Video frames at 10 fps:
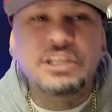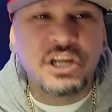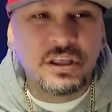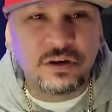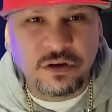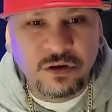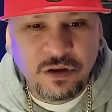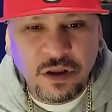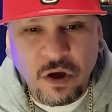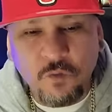each other
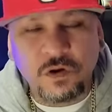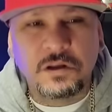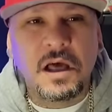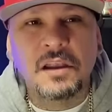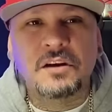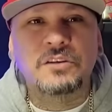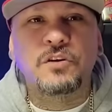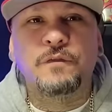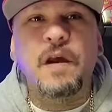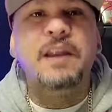over colors
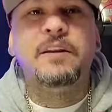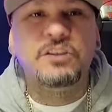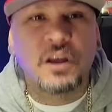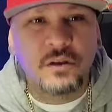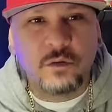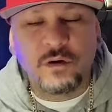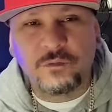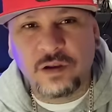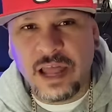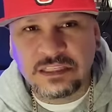or fighting each other over
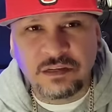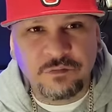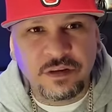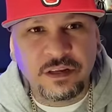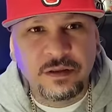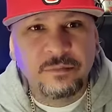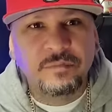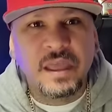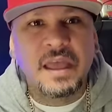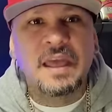philosophy
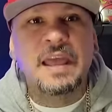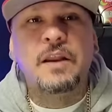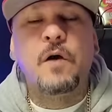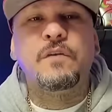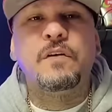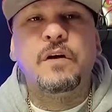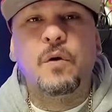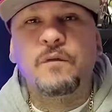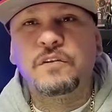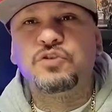and
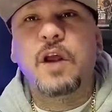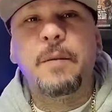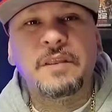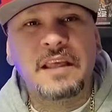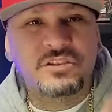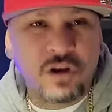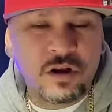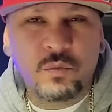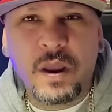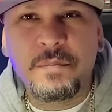over drama that
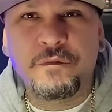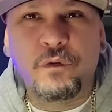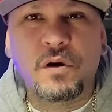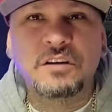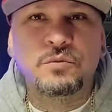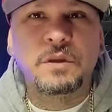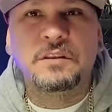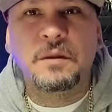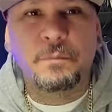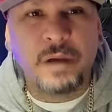started way before us
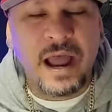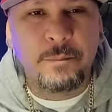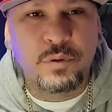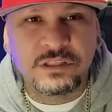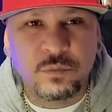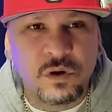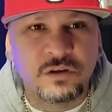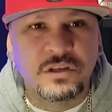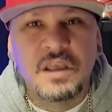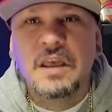with it behind prison
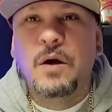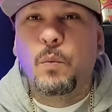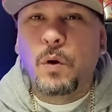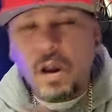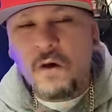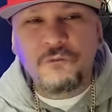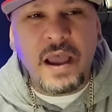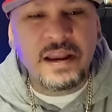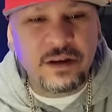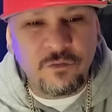walls. We're all
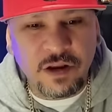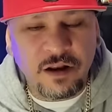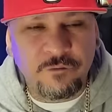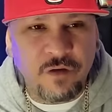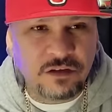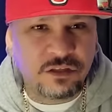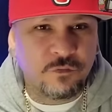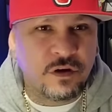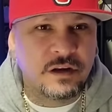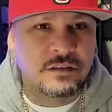fighting over here at a Foster
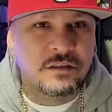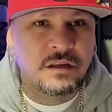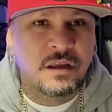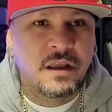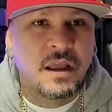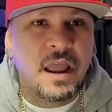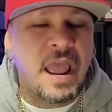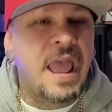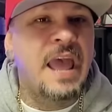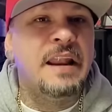Freeze,
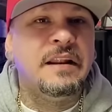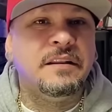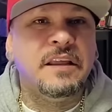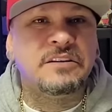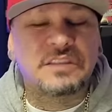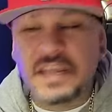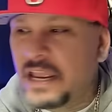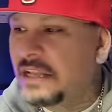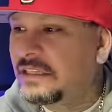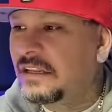and there's
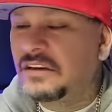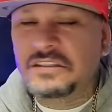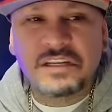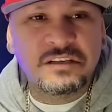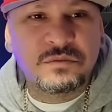kids and there's